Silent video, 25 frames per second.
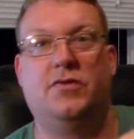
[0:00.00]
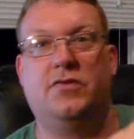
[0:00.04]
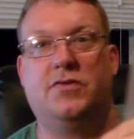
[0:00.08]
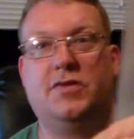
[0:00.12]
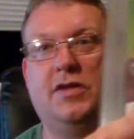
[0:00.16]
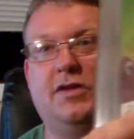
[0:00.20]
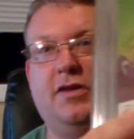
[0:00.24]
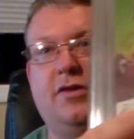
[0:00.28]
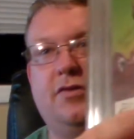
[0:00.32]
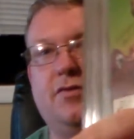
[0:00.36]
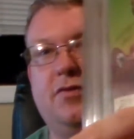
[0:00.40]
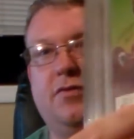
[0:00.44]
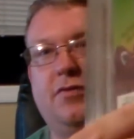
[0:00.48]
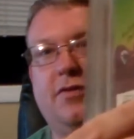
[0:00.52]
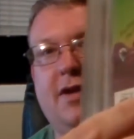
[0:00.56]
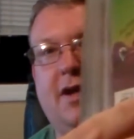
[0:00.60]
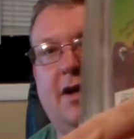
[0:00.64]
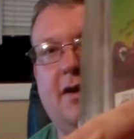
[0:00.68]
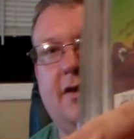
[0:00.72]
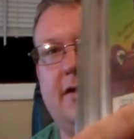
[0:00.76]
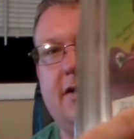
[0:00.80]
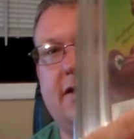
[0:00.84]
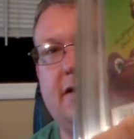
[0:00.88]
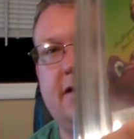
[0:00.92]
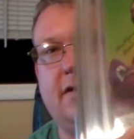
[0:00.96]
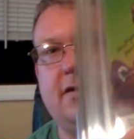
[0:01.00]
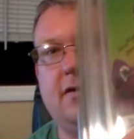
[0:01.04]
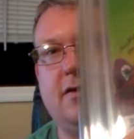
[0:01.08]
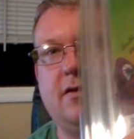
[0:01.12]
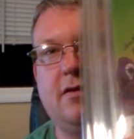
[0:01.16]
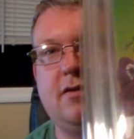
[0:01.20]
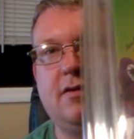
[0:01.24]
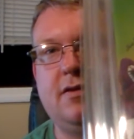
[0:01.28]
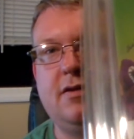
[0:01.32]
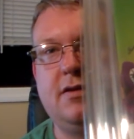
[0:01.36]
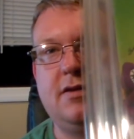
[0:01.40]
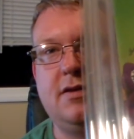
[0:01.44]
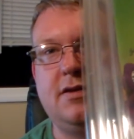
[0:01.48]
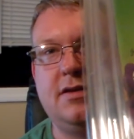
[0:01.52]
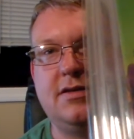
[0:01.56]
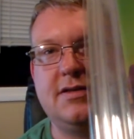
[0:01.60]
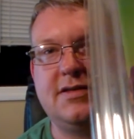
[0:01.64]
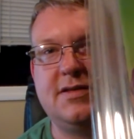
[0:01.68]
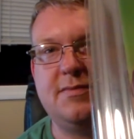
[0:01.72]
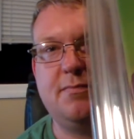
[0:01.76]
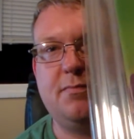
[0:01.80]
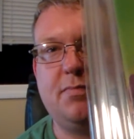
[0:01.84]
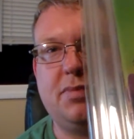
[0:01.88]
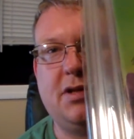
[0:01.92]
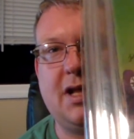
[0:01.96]
her signature down here.
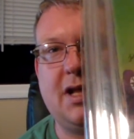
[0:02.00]
It's in